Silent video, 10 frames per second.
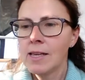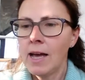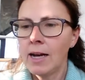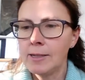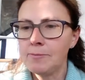
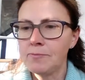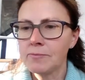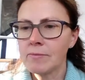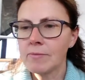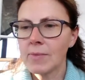And
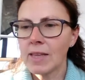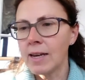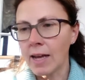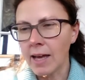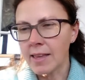
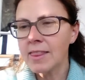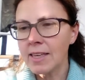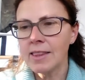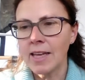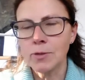I
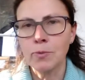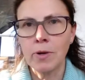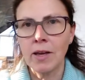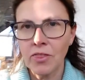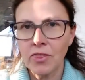think that's
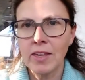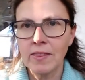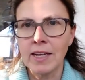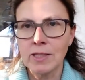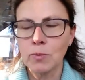
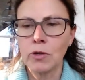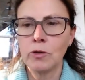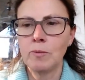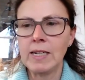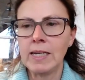what you're
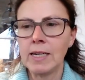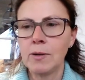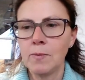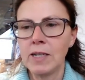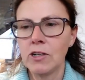meaning
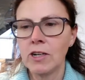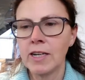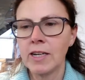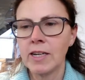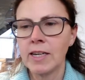when you're
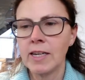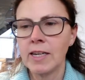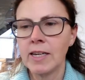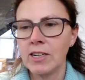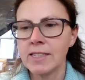looking at that,
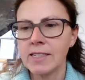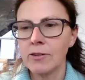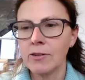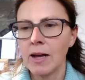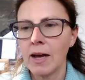Julie.
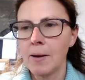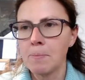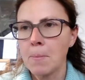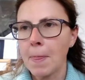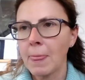So
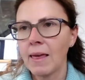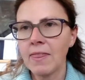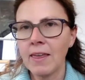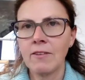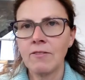
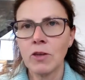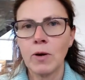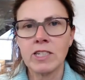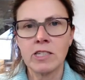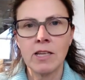thank you for the
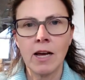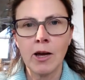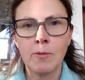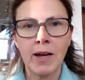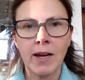question. I
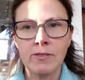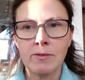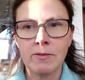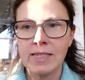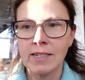hope I haven't
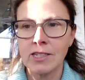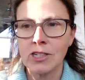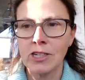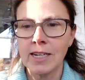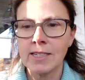
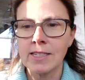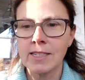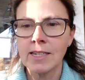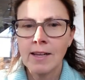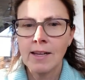misunderstood it.
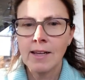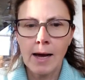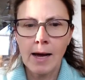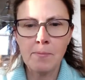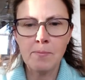
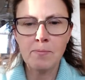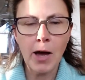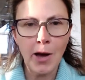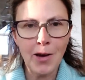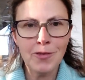But
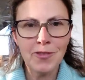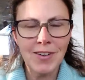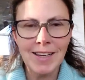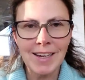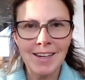
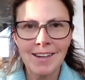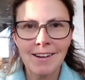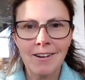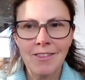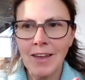hopefully
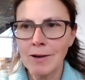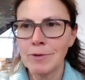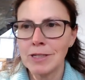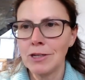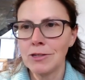that
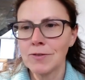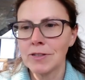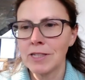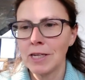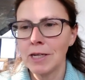was useful
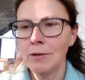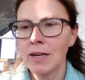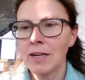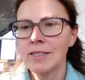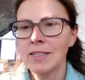to you. I
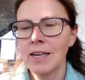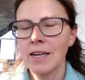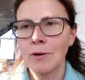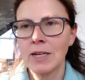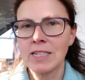can't see any
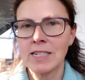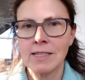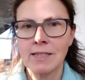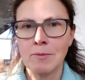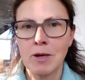other questions
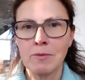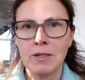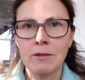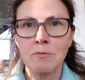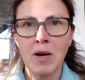at the
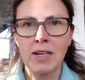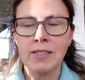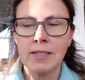moment, but